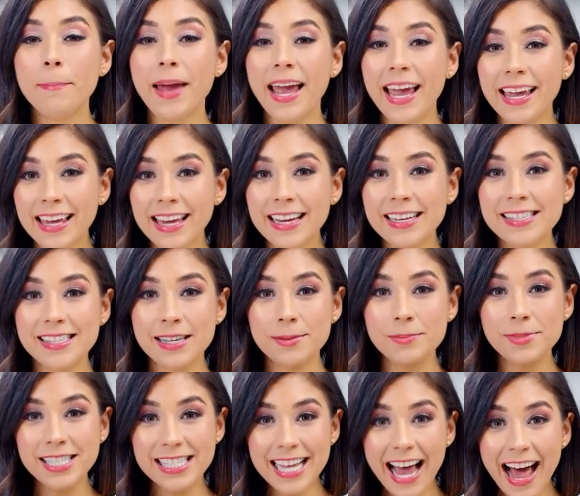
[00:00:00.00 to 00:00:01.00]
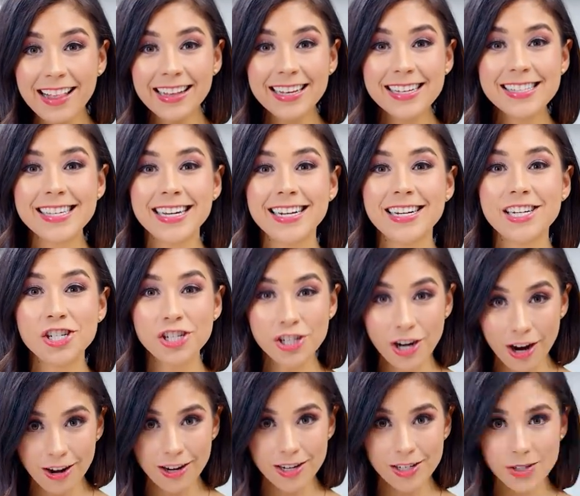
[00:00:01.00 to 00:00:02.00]
making some salads in
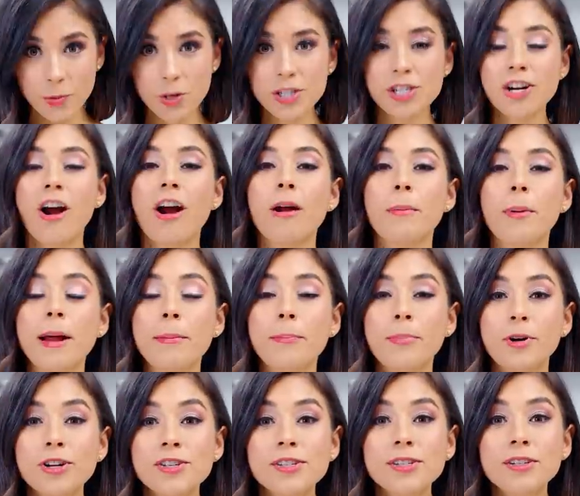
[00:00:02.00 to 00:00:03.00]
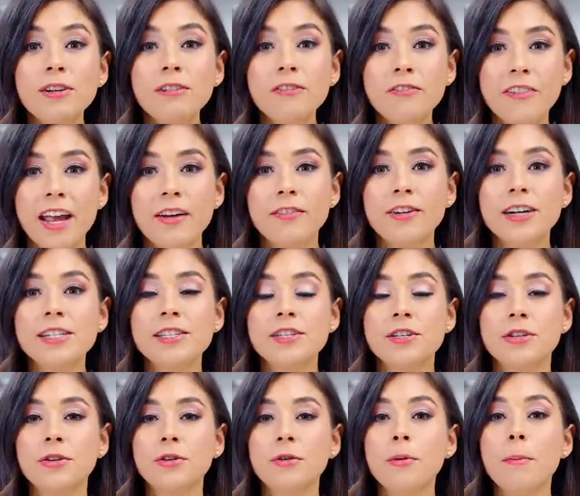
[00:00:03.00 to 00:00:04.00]
jars, which are my personal favorite
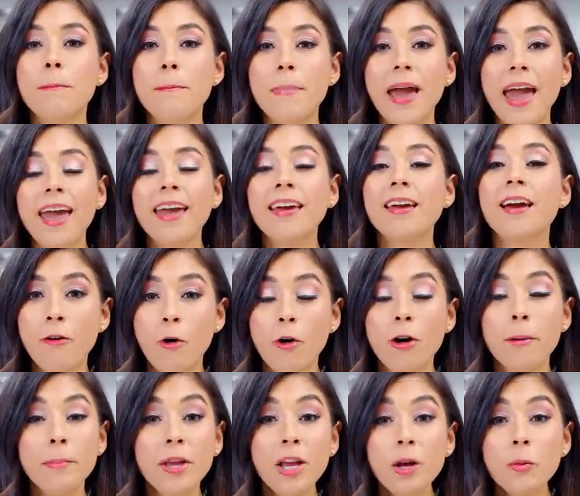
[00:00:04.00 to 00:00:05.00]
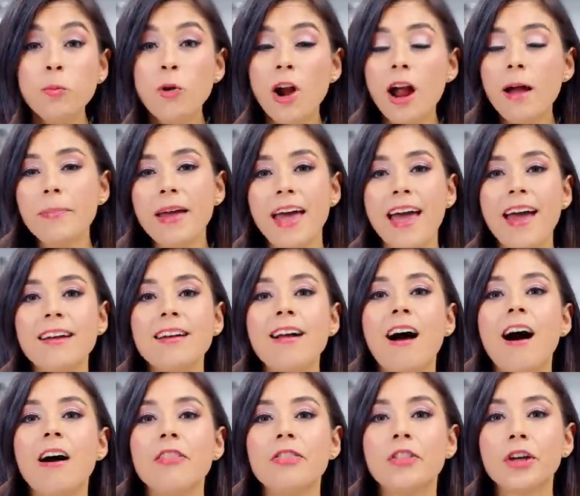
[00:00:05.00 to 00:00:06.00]
to make for meal prep and
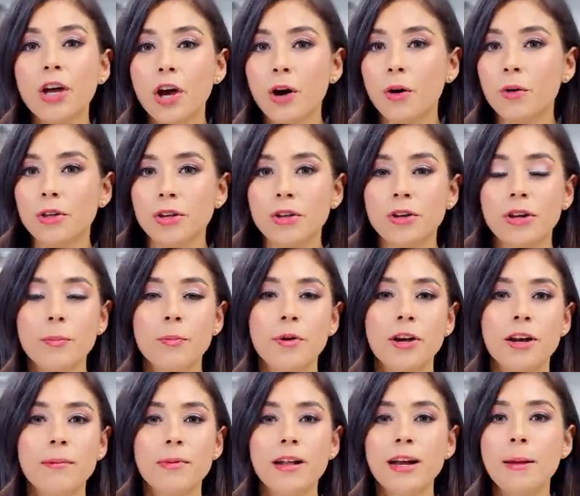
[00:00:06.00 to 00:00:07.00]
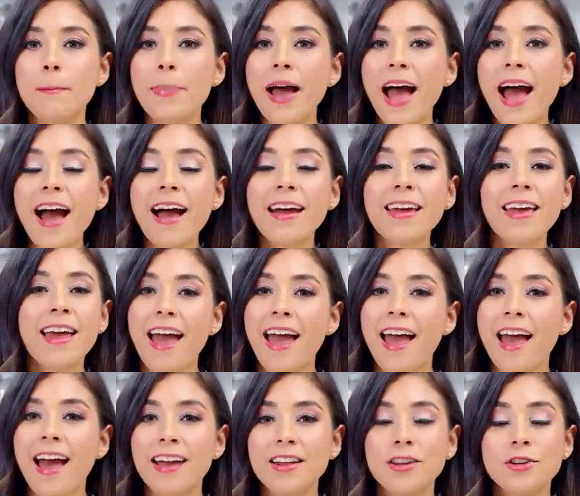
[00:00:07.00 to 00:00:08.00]
on the go. You can put them in a bag
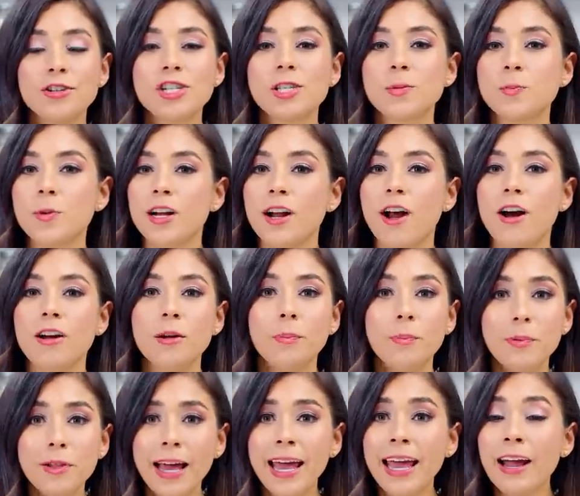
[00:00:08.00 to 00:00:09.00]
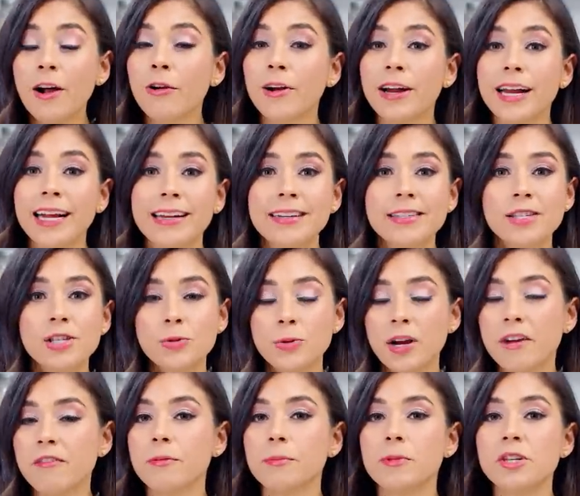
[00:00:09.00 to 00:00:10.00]
and you just put it on a plate or eat it
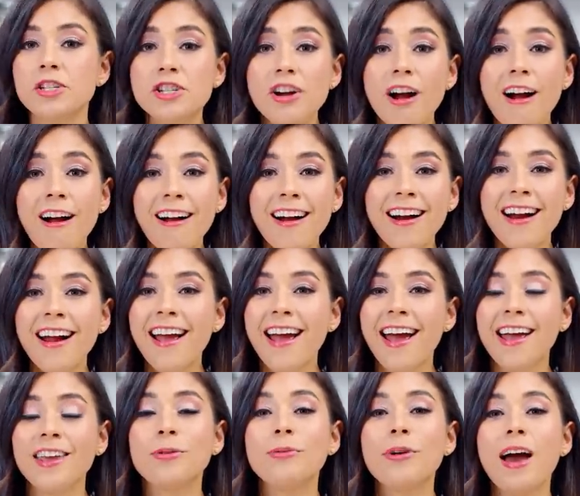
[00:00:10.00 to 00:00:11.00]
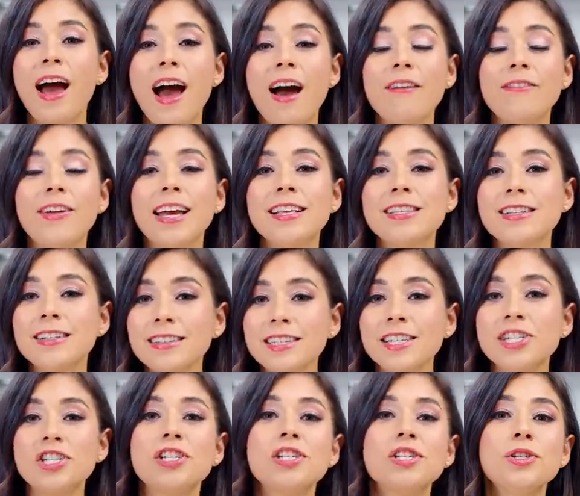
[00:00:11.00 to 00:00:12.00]
straight from the jar, and you have a
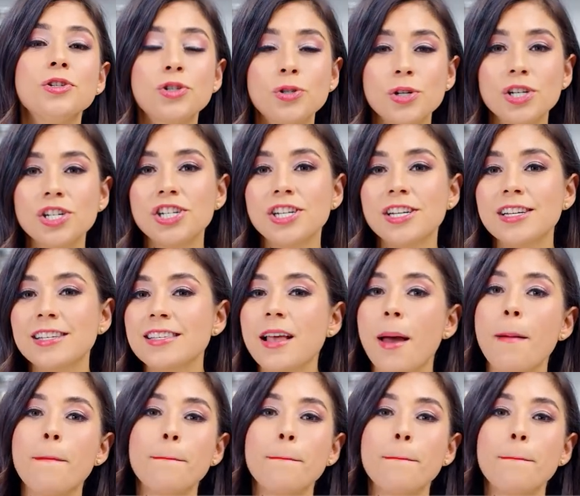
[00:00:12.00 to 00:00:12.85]
delicious, nutritious